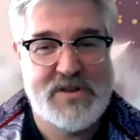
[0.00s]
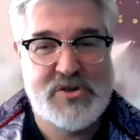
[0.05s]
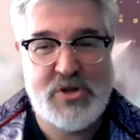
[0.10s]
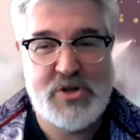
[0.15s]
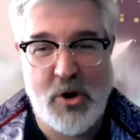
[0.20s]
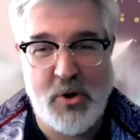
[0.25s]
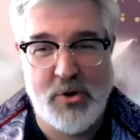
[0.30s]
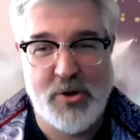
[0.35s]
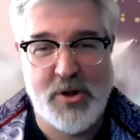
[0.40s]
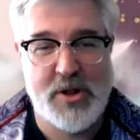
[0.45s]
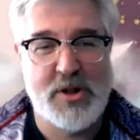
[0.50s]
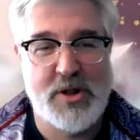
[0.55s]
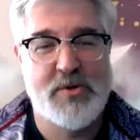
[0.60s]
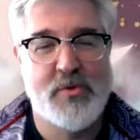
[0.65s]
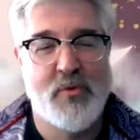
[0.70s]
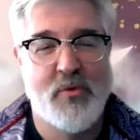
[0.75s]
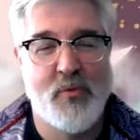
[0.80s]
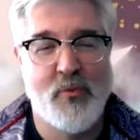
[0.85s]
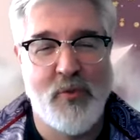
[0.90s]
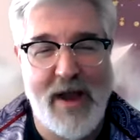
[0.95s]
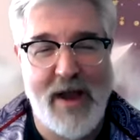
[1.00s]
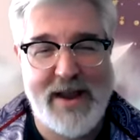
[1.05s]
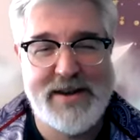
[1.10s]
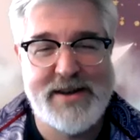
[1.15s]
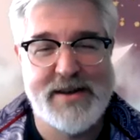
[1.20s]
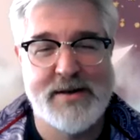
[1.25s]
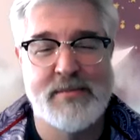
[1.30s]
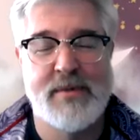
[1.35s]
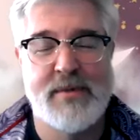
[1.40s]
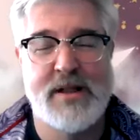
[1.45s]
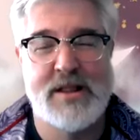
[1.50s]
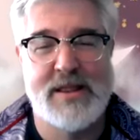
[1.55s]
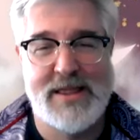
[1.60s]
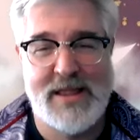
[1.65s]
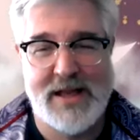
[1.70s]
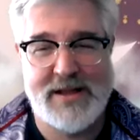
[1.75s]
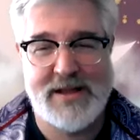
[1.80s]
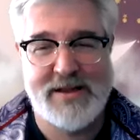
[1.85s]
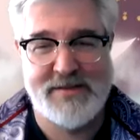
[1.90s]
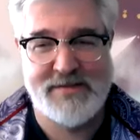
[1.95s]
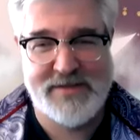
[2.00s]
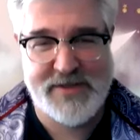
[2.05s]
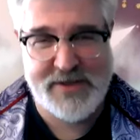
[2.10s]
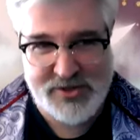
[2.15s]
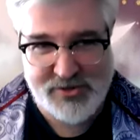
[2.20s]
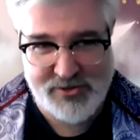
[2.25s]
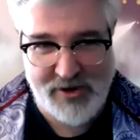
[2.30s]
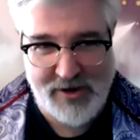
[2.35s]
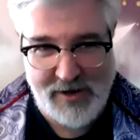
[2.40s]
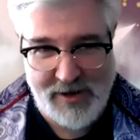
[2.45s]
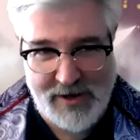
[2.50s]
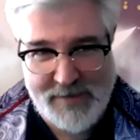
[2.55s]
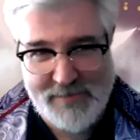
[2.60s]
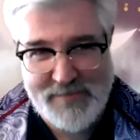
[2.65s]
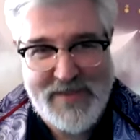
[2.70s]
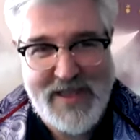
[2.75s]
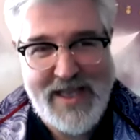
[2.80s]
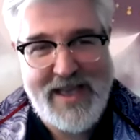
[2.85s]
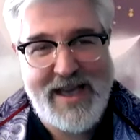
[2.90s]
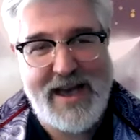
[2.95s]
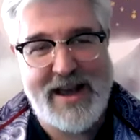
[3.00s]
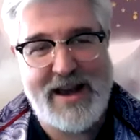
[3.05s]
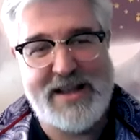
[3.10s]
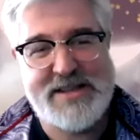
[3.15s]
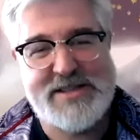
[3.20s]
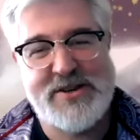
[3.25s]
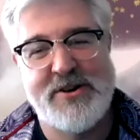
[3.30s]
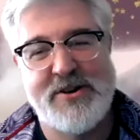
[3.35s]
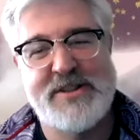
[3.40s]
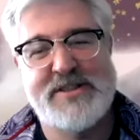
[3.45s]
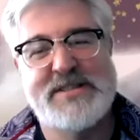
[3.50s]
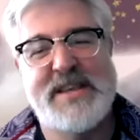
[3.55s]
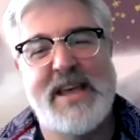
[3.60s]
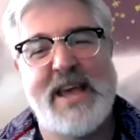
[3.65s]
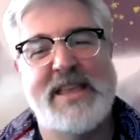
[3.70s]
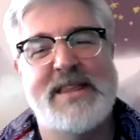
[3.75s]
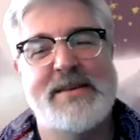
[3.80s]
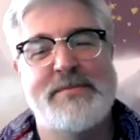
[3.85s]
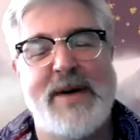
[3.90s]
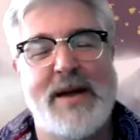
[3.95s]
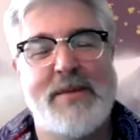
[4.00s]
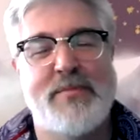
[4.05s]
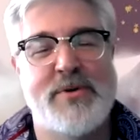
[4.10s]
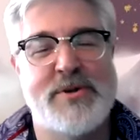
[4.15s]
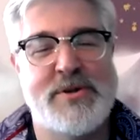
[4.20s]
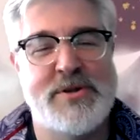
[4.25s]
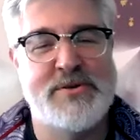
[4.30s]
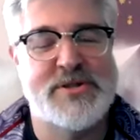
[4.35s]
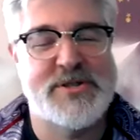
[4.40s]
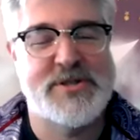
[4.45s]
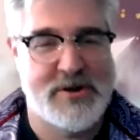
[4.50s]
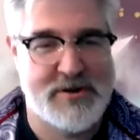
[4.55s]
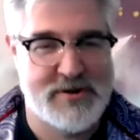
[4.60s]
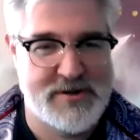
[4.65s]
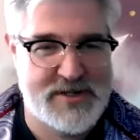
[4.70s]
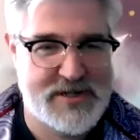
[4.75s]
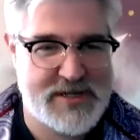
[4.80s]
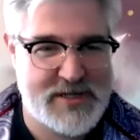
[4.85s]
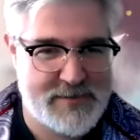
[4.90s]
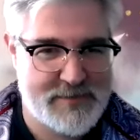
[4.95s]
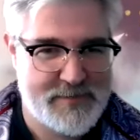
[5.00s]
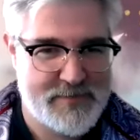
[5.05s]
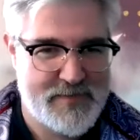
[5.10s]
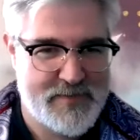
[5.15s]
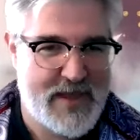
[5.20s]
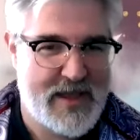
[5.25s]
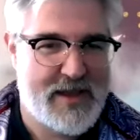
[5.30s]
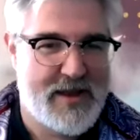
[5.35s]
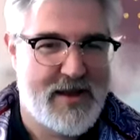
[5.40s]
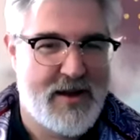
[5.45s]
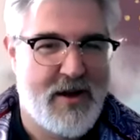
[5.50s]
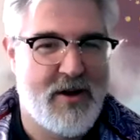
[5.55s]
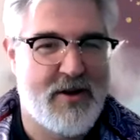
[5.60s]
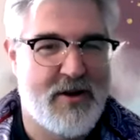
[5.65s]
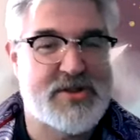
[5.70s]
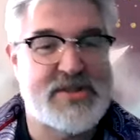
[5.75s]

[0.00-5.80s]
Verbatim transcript: Total random luck of the draw. And I started saying that my producers are